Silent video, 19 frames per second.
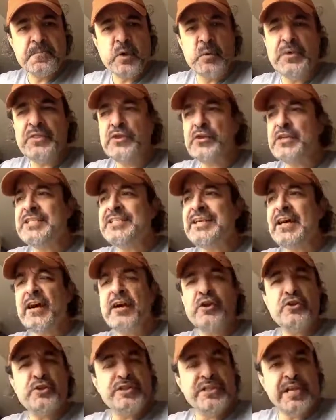When their
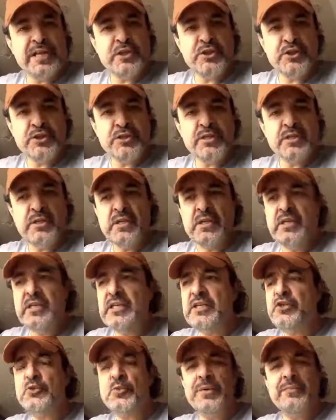entire nation
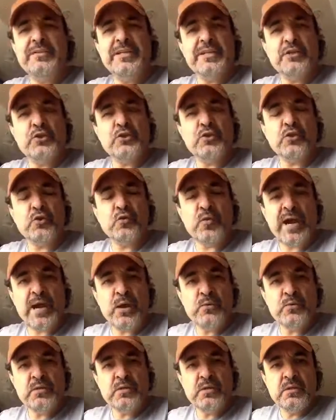is driven into the
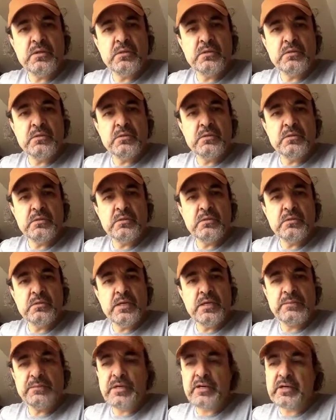ground.
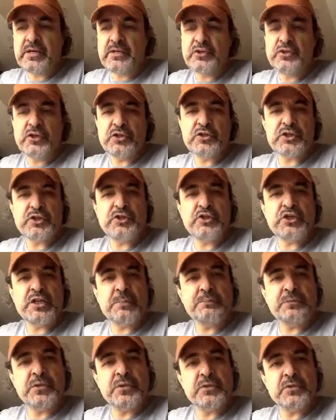And Americans just
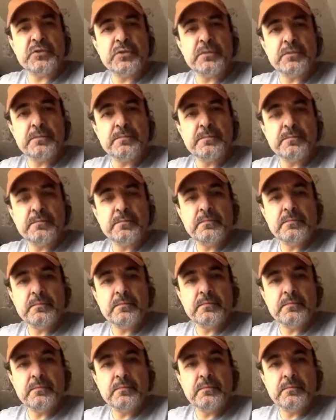accept this.
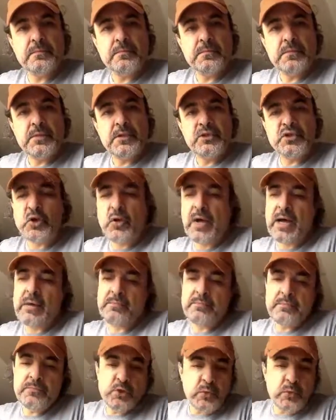So
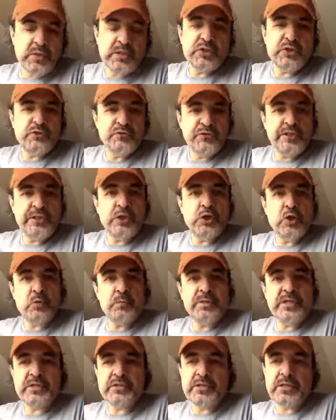I'm doing this video
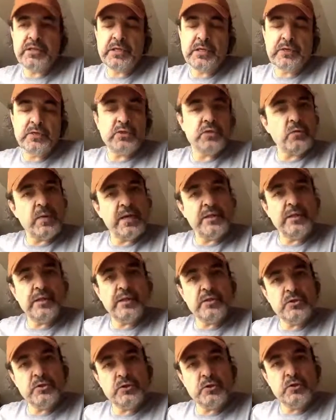because I think it's the right
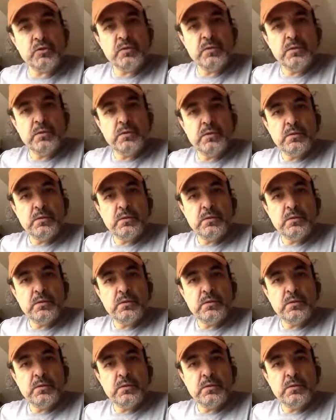thing to do.